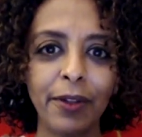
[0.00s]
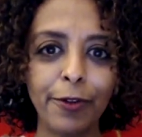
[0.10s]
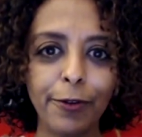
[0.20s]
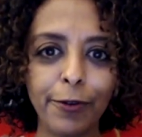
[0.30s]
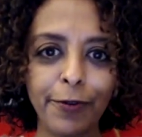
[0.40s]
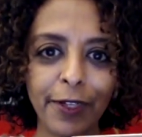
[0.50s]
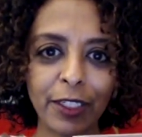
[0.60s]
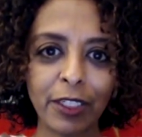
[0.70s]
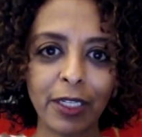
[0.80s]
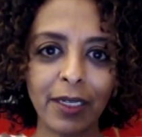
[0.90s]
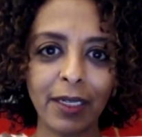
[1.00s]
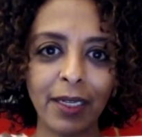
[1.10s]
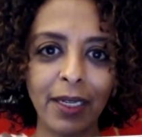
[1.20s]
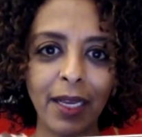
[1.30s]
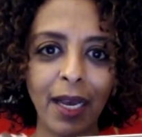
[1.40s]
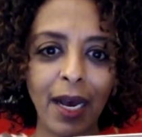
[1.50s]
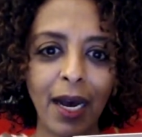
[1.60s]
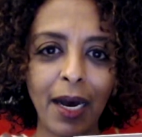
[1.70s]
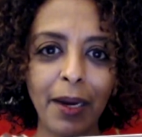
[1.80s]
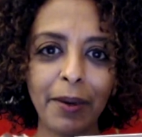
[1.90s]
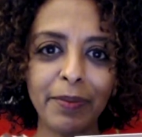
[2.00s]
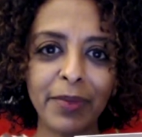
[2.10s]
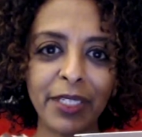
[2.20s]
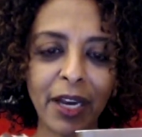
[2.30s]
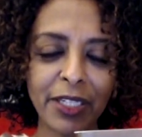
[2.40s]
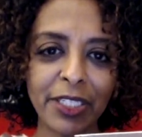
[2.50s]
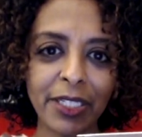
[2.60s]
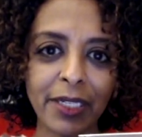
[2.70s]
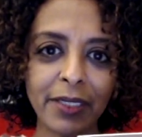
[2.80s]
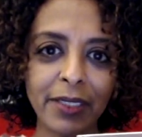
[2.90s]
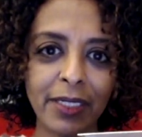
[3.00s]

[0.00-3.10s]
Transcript: through fiction. Dasha